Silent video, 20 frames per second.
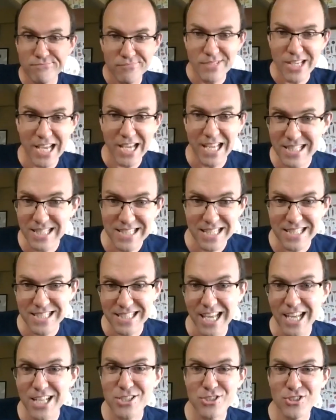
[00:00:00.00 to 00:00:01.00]
I guess that's the
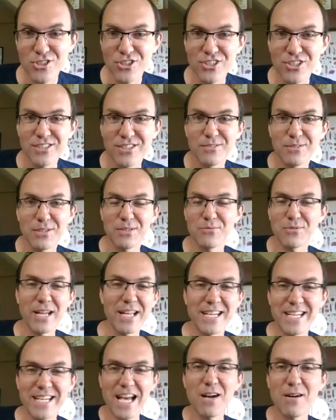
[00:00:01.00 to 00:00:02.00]
answer. But right
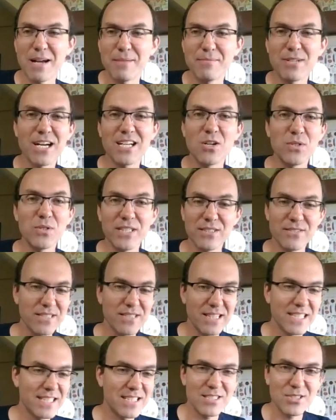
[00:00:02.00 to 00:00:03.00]
now, I'm not coding
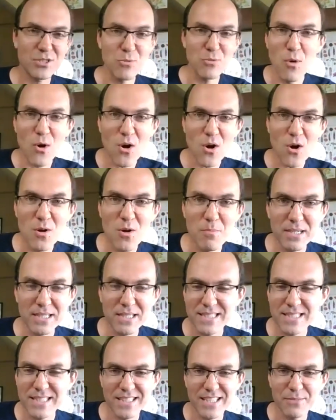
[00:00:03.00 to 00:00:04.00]
this tomorrow,
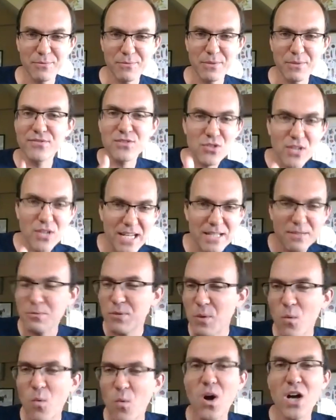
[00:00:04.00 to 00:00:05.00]
but we've tried and
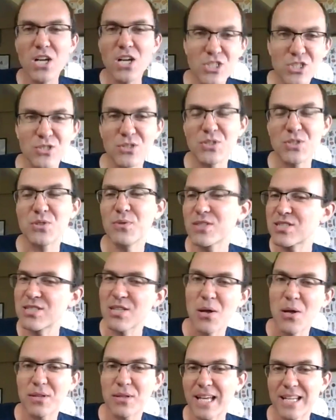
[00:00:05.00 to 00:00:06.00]
we want to do it
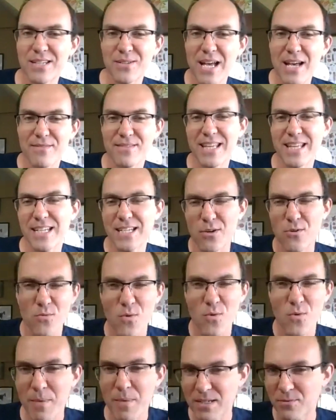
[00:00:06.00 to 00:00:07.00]
slowly. I don't have that in a
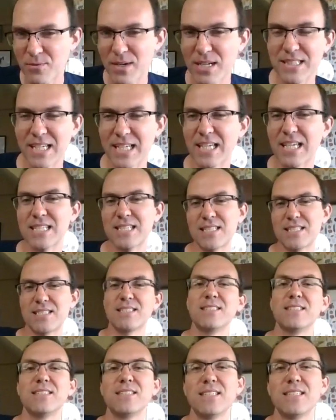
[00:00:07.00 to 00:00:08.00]
roadmap direct, I guess,
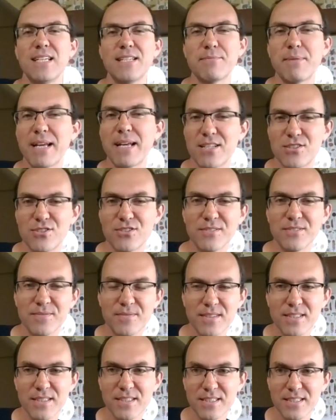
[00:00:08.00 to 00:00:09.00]
is my answer
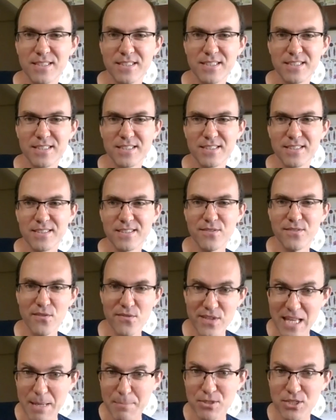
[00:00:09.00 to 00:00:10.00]
for
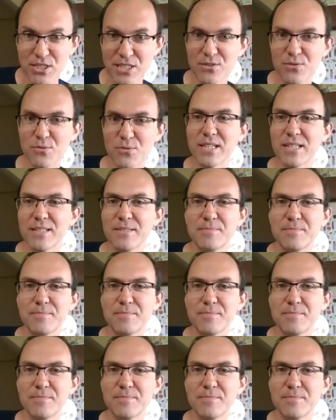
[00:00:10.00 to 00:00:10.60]
that particular one.